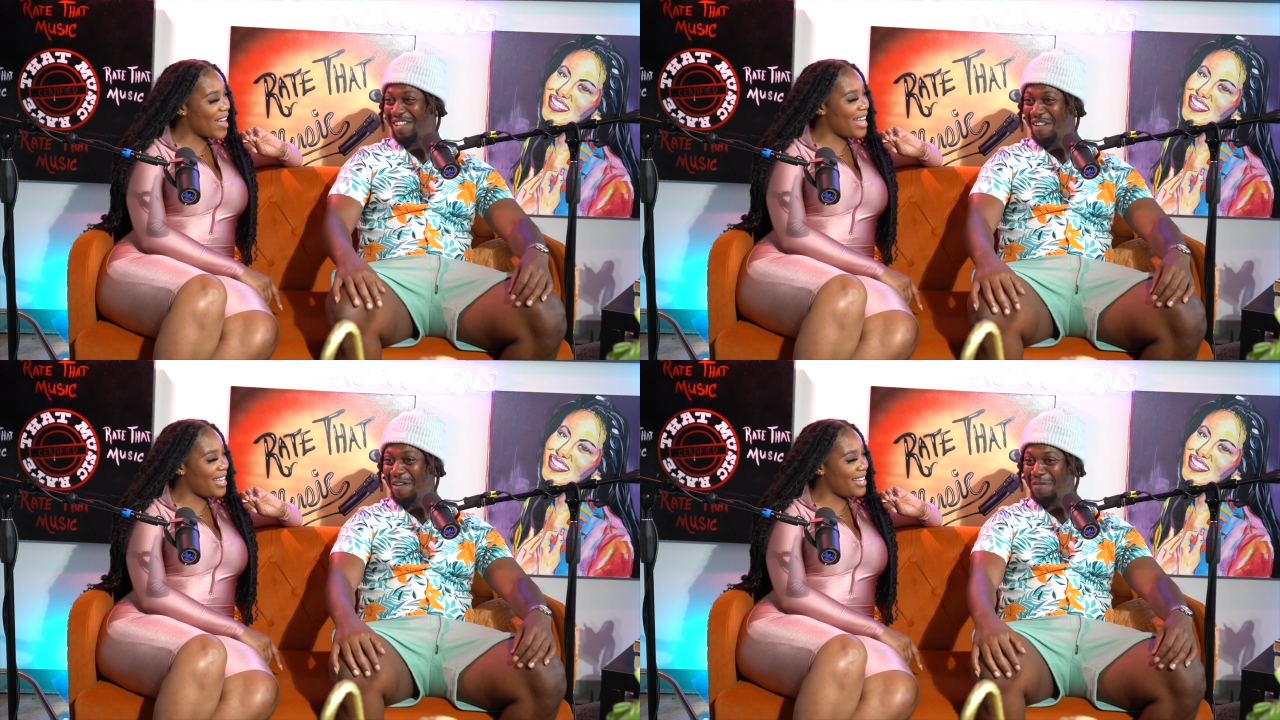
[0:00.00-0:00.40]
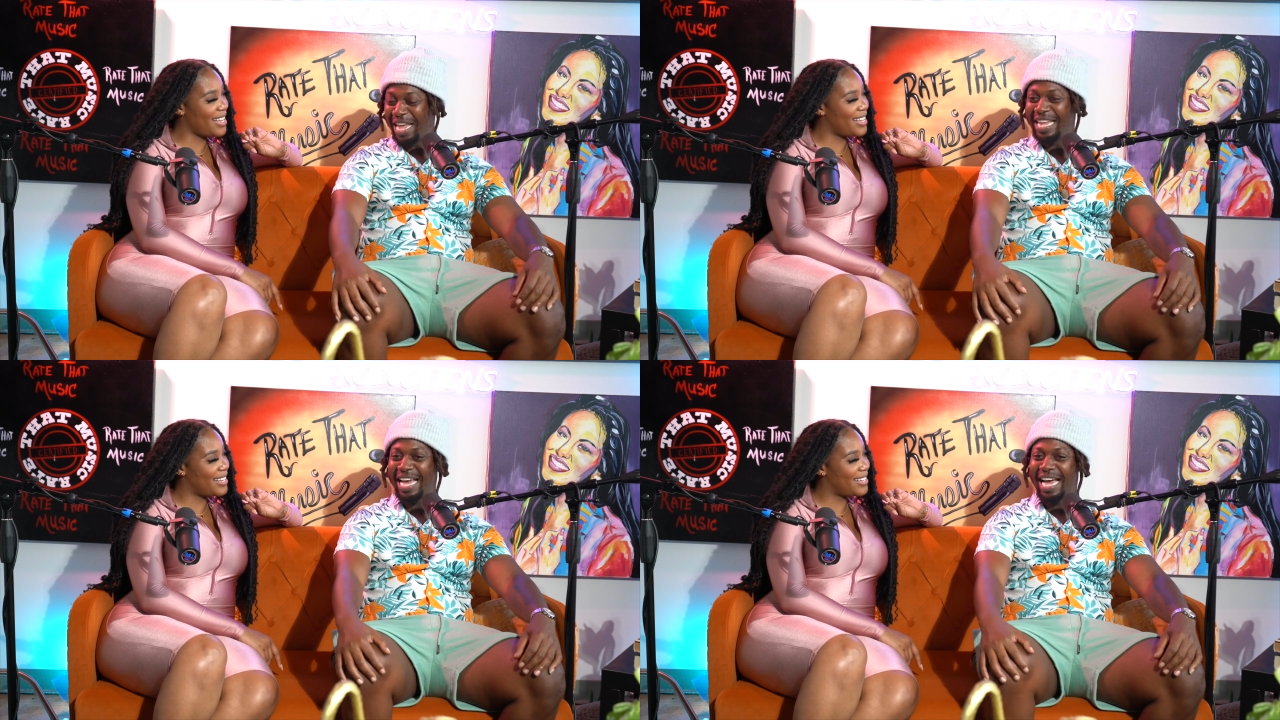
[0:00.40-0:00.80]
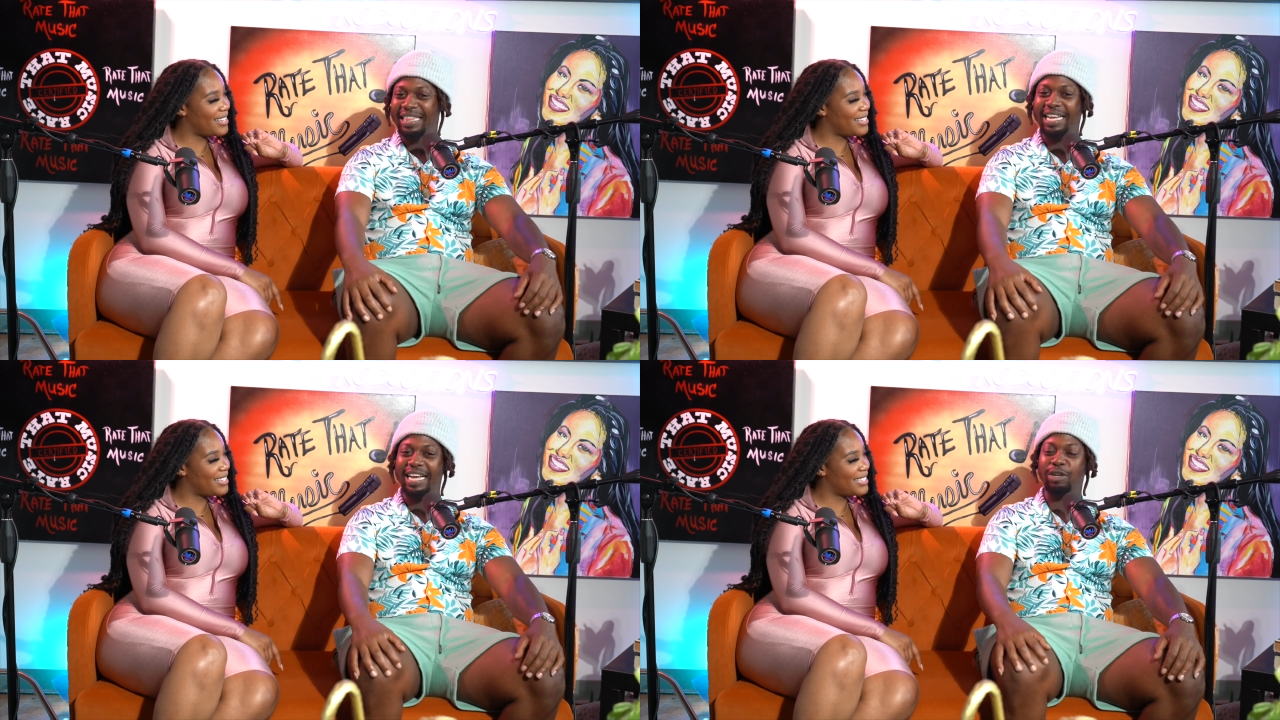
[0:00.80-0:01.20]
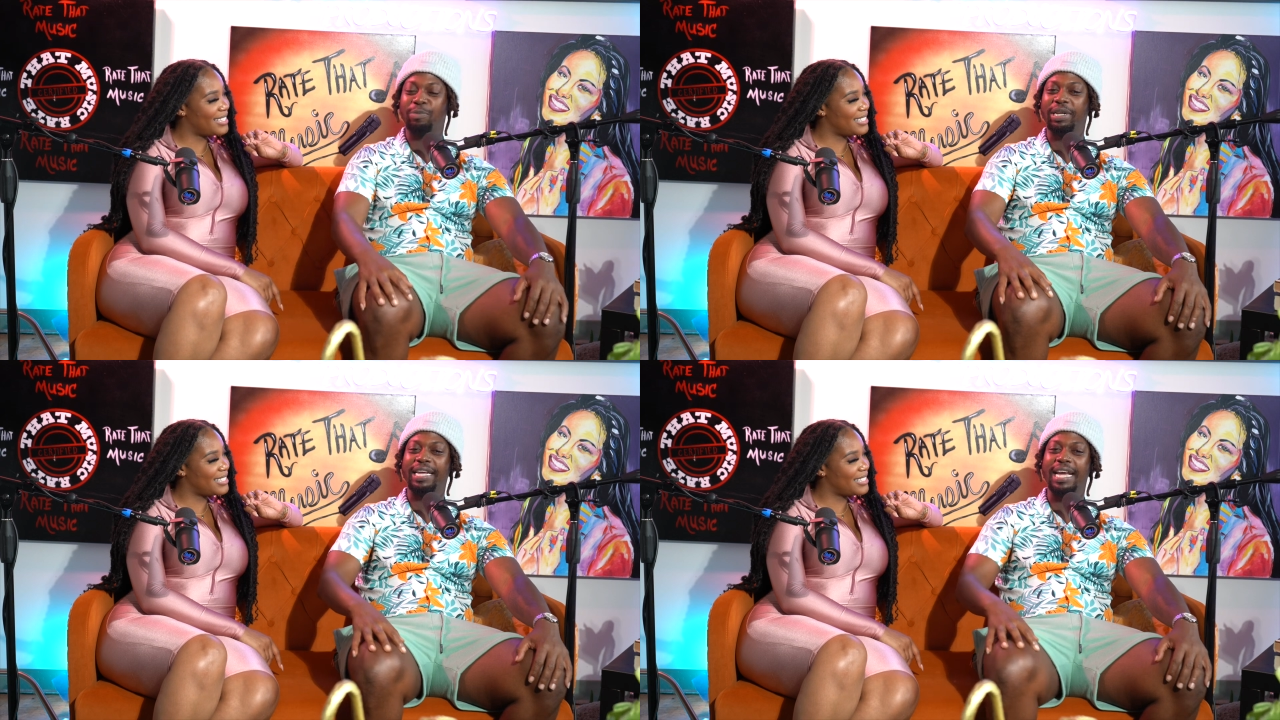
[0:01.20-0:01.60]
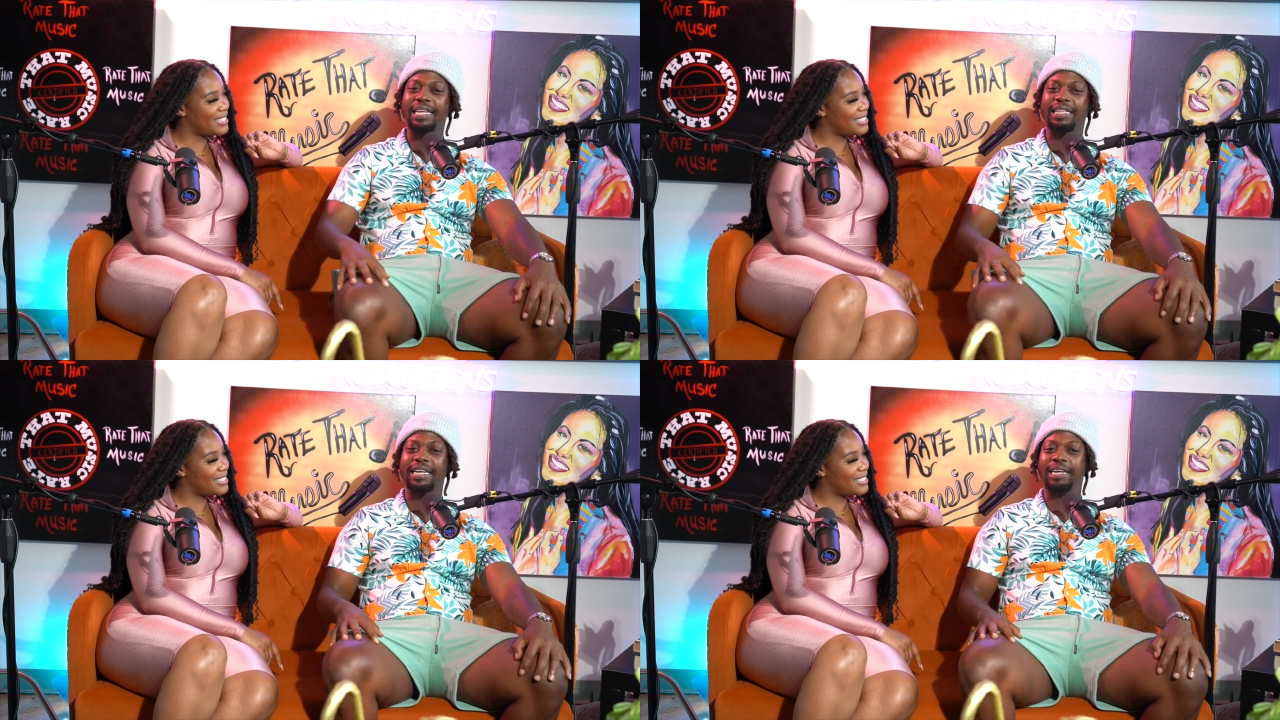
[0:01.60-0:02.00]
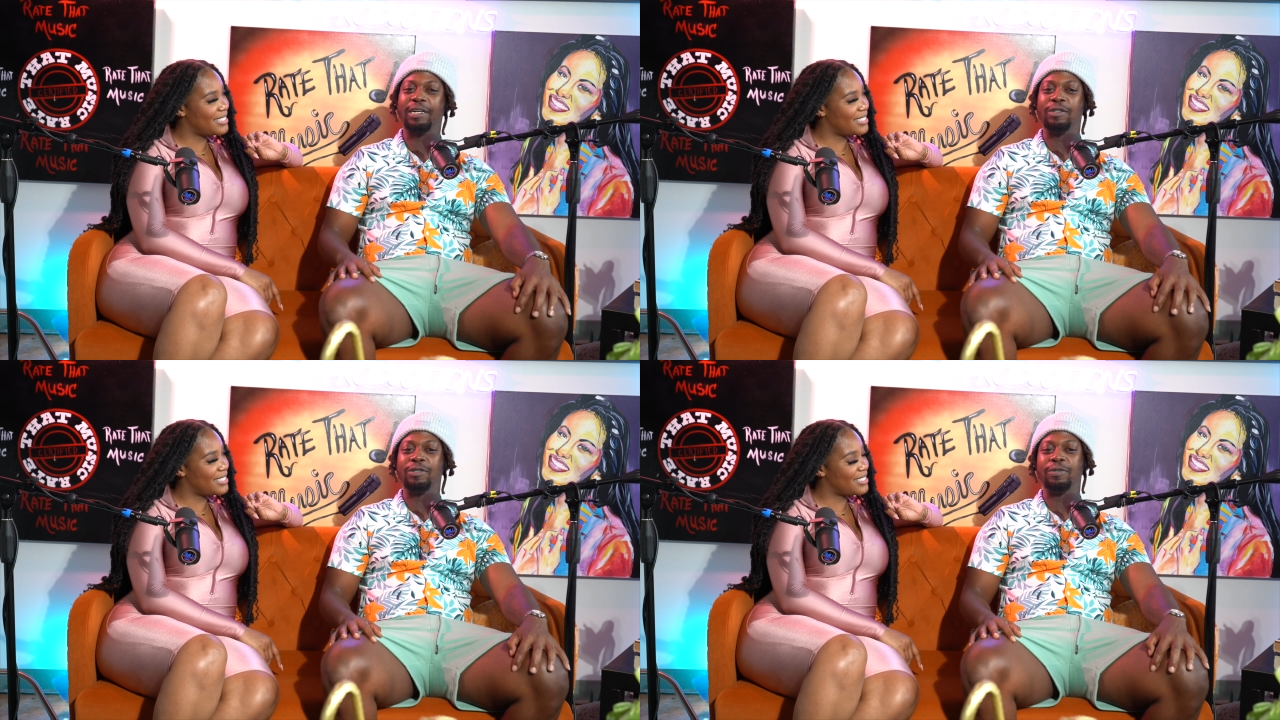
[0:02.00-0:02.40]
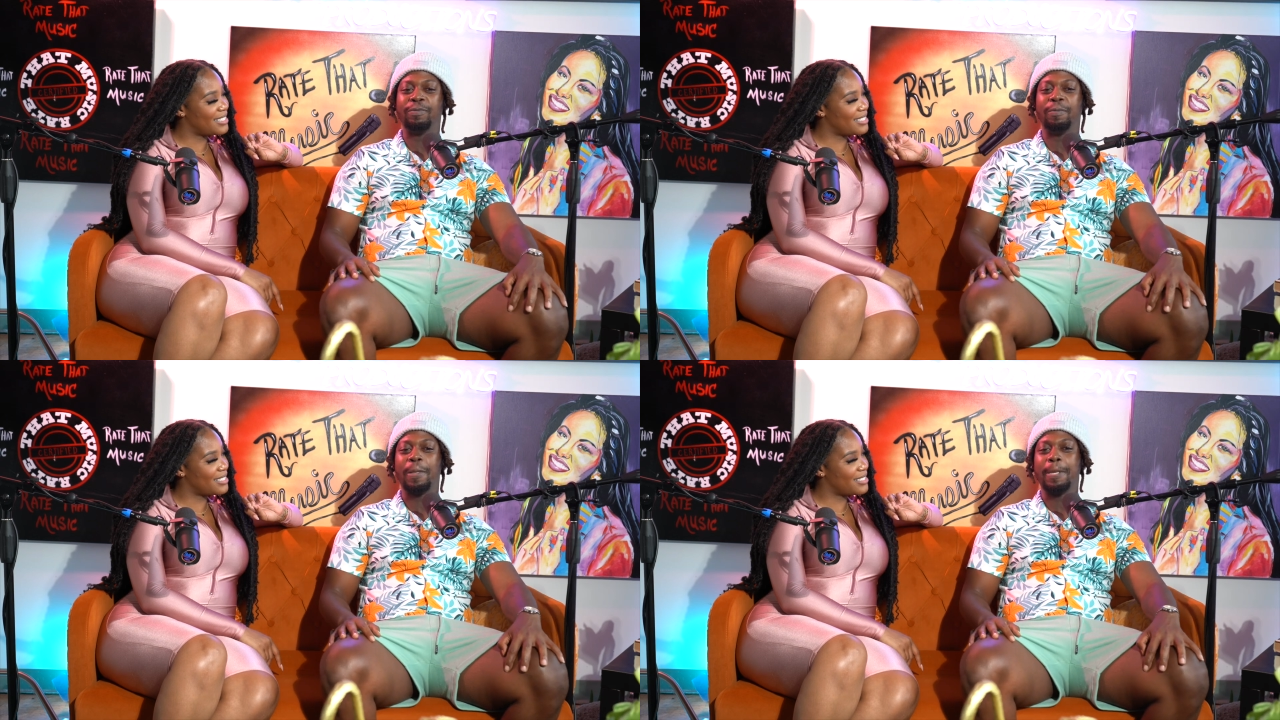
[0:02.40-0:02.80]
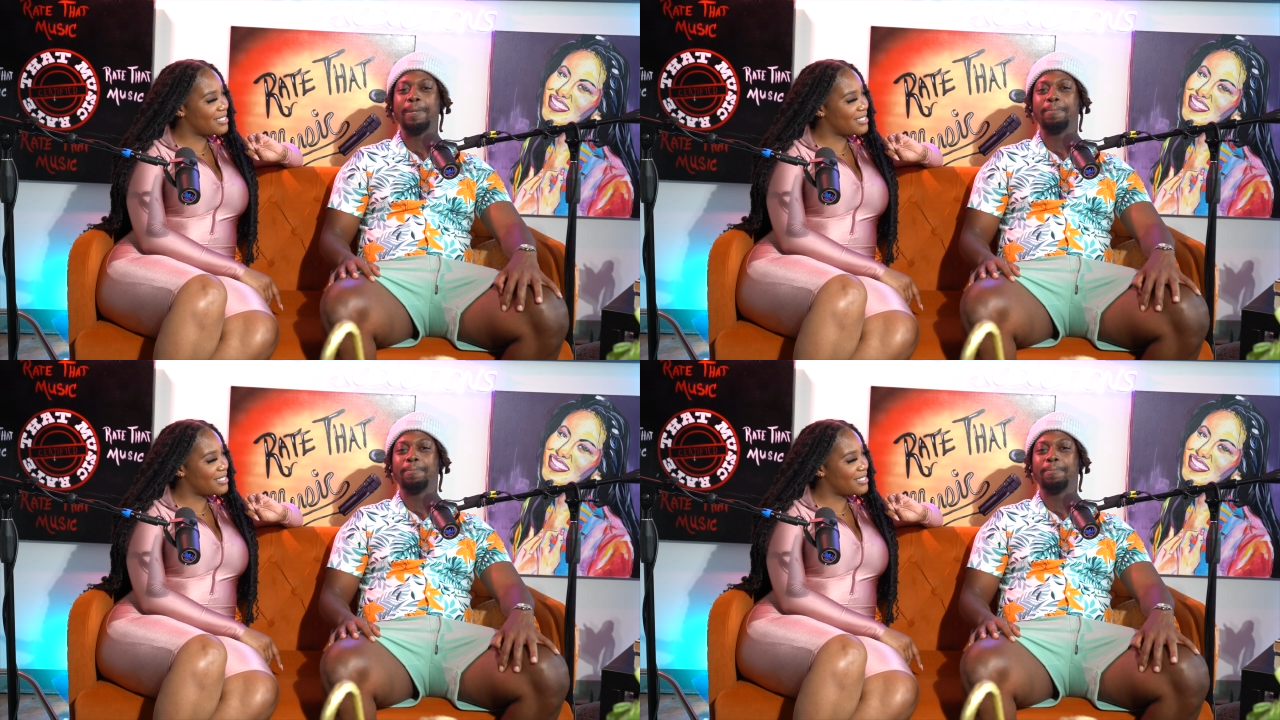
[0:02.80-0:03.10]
Speaker 1: Okay. yeah, I think I could play anything. Um,